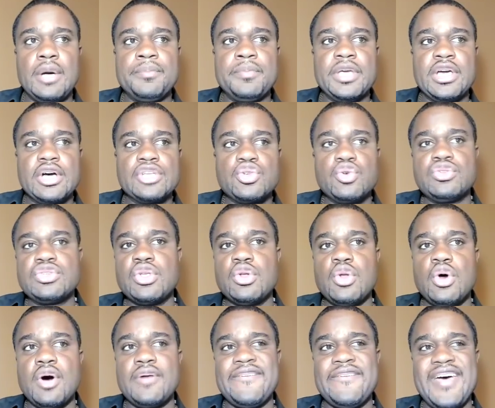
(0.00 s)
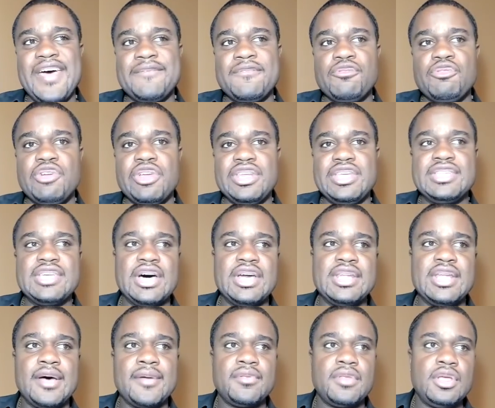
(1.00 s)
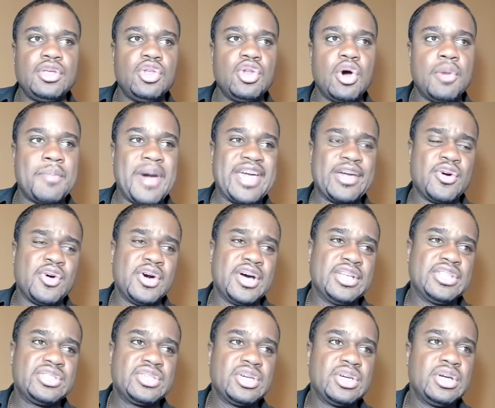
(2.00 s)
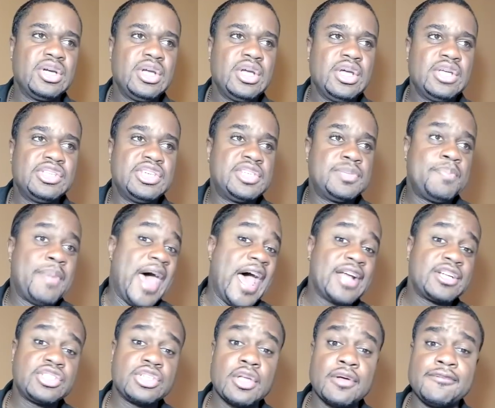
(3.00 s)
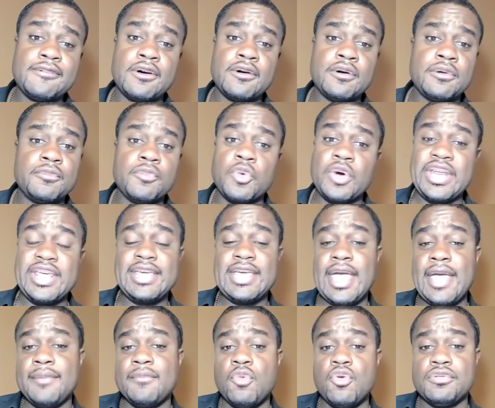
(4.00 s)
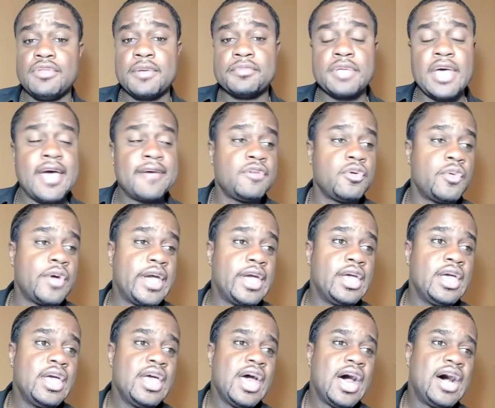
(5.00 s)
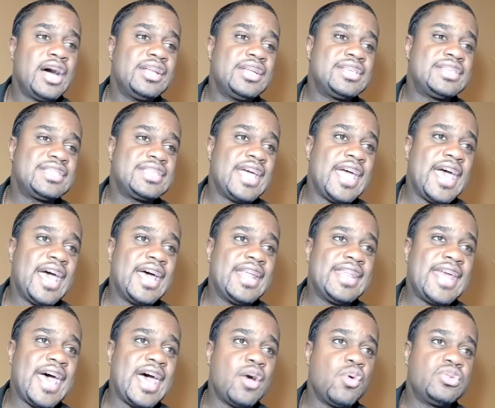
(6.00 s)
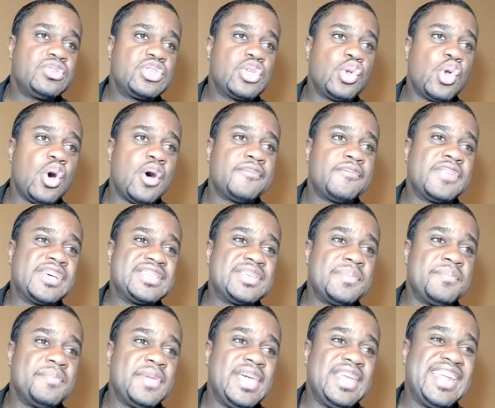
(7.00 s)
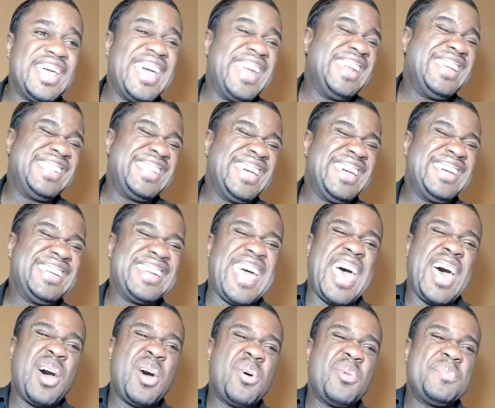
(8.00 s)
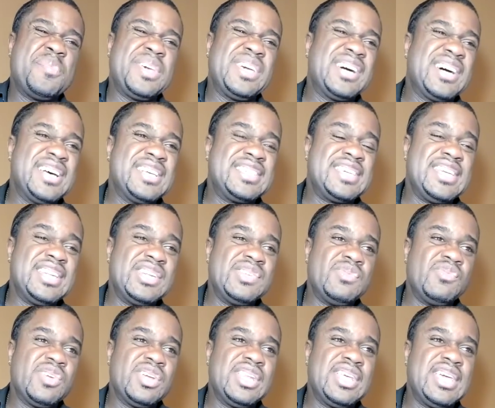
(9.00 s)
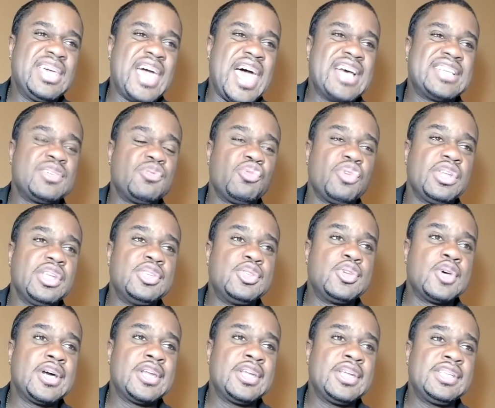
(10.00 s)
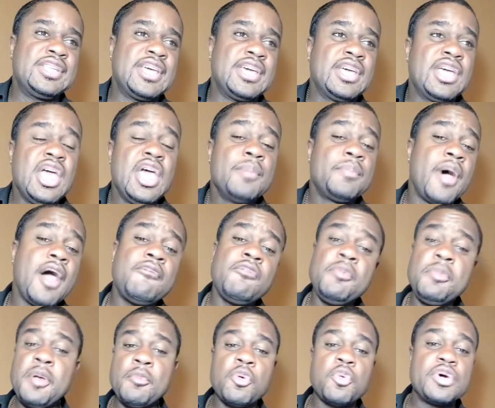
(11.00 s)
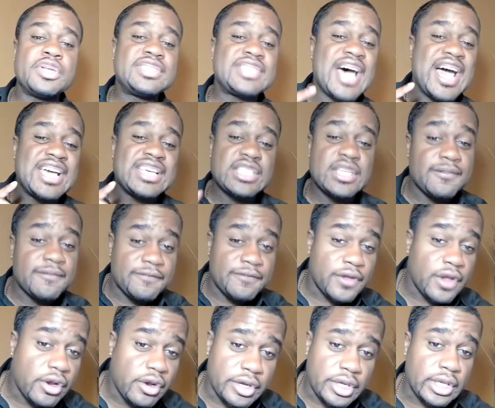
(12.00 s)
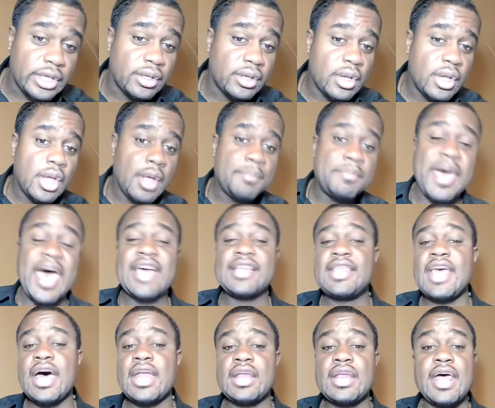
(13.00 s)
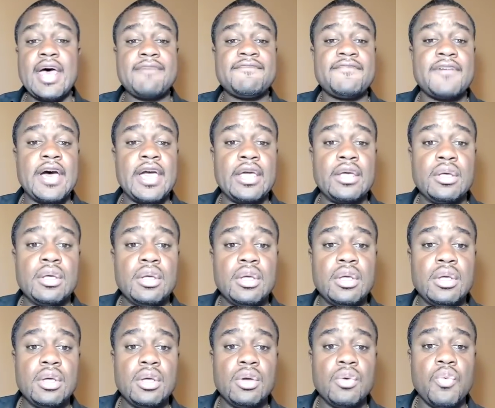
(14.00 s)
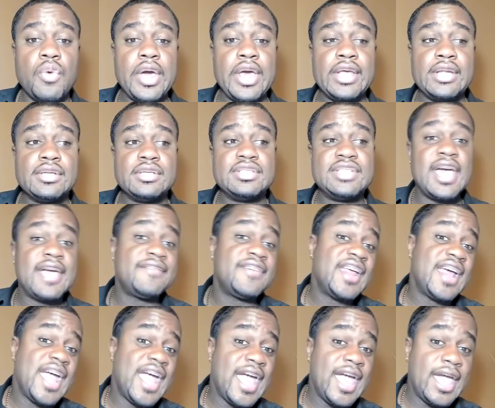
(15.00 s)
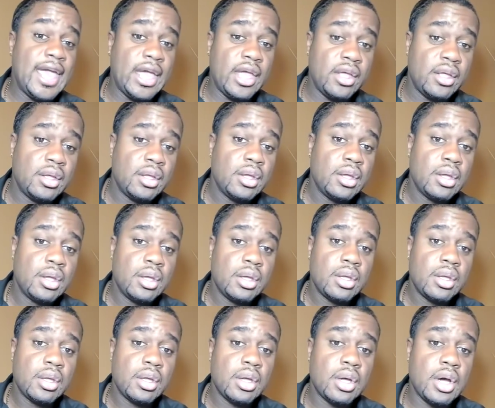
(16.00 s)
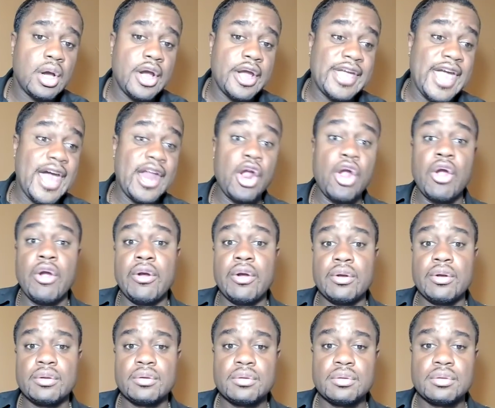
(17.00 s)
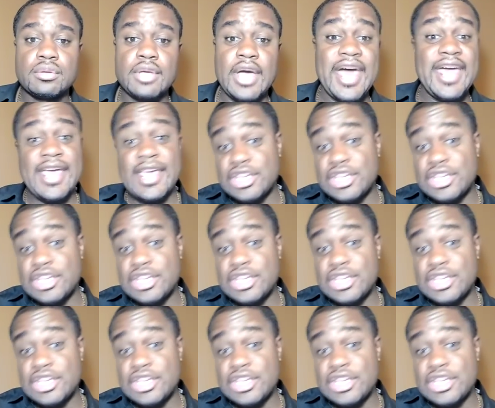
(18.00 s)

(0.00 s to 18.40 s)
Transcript: because Ustinov haven't really done nothing. You know, Michael Hunter dispatched of him when he came, moved up to heavyweight. I understand that Ustinov doesn't mean anything now because he really hasn't really done anything. But I remember when Tyson Fury backed out of that fight when David Haye, all right, got hurt, got